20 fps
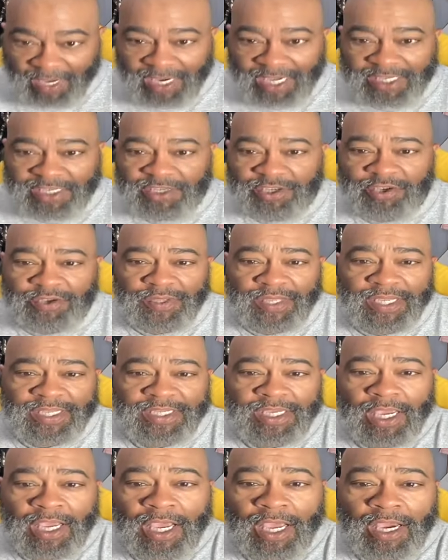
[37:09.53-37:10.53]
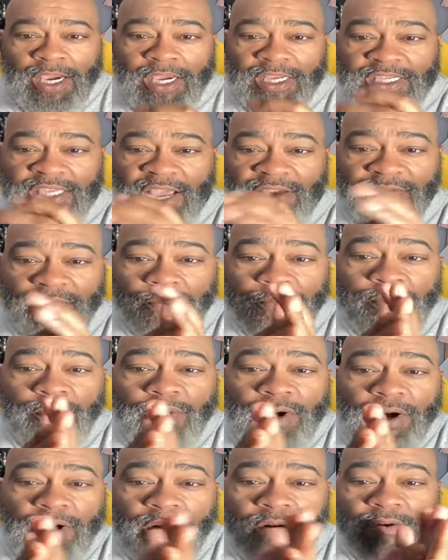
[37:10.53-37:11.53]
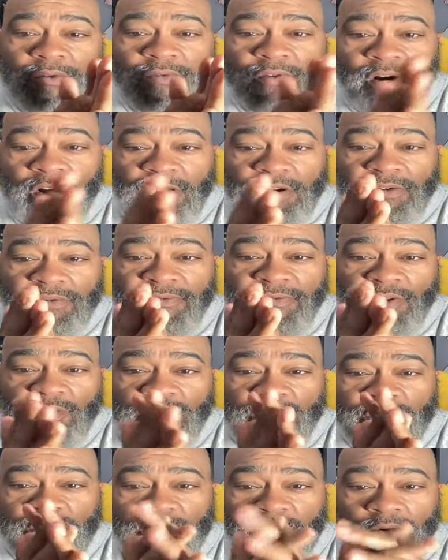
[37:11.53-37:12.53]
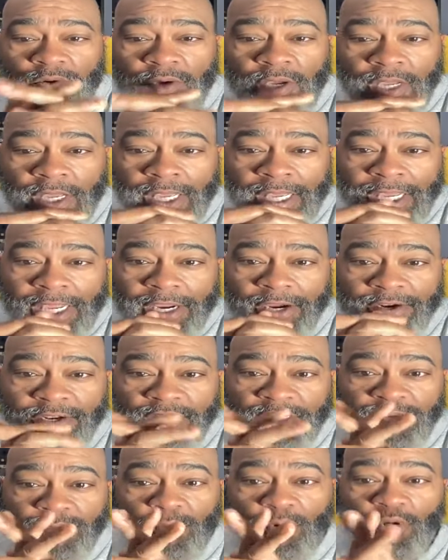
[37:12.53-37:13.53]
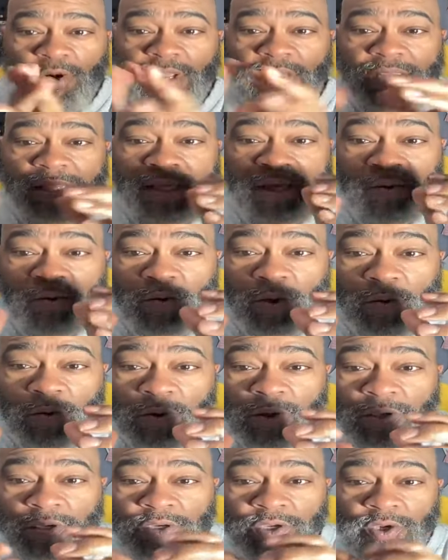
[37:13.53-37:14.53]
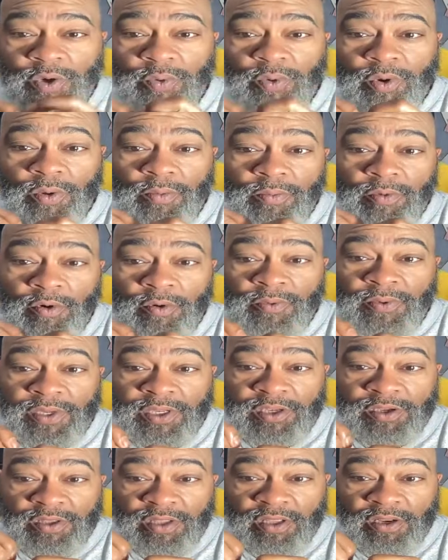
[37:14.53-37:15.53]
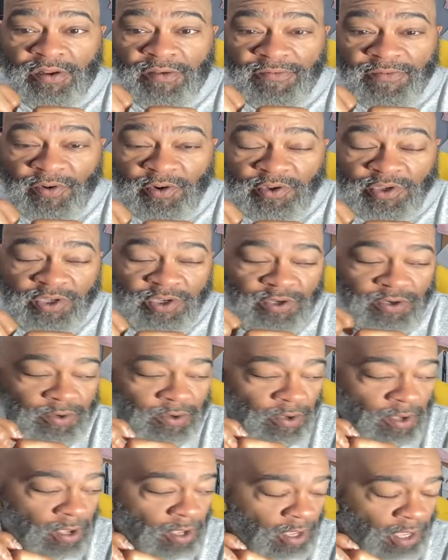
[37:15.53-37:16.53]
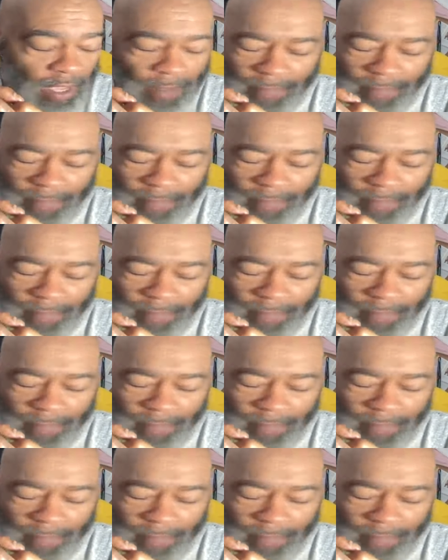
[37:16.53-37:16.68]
Let's do this. Let's have a prayer over our devotional here this morning. And then what we'll do, we'll move into the devotional, I